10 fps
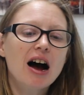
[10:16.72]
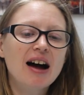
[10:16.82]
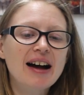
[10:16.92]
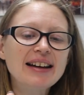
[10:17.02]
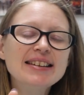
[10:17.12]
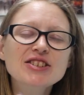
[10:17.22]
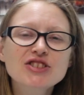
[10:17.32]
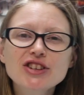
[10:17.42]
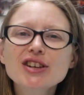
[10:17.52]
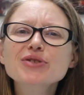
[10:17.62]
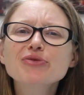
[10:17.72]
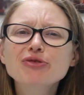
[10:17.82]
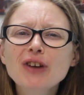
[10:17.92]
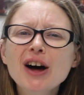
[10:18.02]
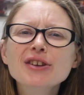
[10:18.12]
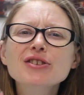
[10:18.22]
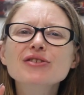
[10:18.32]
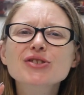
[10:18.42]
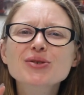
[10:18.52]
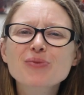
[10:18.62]
uh, and he's just fun
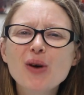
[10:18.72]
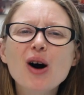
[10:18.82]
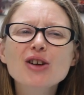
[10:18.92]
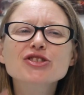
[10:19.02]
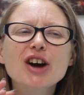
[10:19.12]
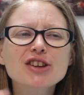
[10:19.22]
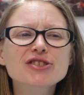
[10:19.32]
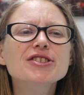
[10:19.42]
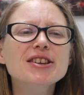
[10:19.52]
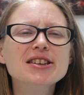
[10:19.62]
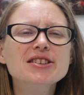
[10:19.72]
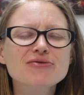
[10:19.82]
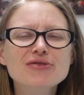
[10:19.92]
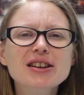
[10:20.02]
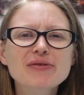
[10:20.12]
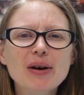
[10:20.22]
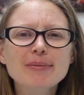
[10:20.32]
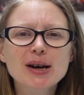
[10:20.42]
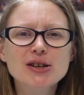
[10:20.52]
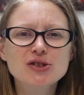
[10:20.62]
to watch. I just think he's a really
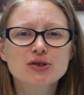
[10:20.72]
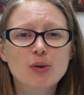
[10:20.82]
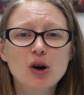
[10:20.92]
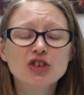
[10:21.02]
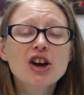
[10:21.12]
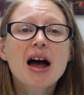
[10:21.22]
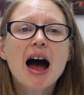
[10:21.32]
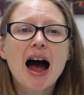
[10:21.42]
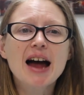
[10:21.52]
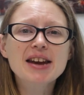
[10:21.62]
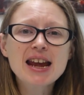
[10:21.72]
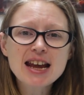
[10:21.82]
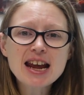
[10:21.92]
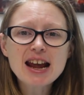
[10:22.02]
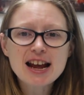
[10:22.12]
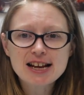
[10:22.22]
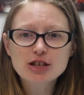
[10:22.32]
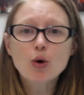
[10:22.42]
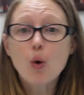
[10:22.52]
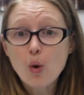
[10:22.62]
fun person to watch, and he
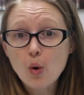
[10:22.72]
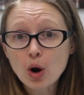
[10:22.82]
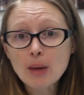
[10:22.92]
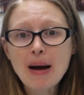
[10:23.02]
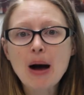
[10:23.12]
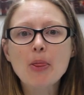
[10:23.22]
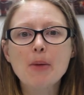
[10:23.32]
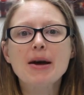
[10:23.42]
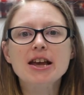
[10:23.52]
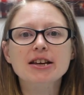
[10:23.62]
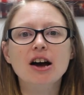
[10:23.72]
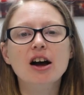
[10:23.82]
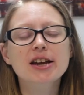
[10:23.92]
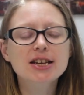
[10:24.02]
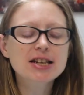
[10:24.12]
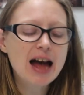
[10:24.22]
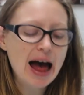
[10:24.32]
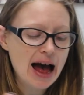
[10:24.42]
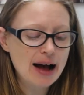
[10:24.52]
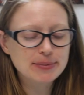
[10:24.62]
is all about the maker. He
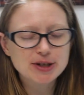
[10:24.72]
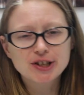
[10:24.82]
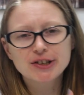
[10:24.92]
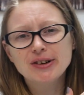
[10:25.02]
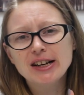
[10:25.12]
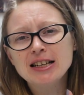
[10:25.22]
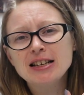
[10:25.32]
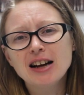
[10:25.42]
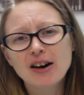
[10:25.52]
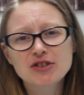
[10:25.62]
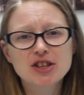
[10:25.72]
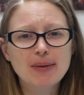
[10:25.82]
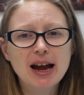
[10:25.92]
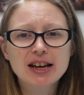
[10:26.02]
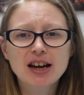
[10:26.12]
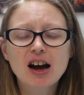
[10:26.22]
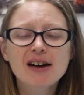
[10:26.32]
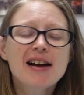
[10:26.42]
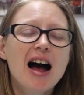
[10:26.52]
absolutely loves the maker,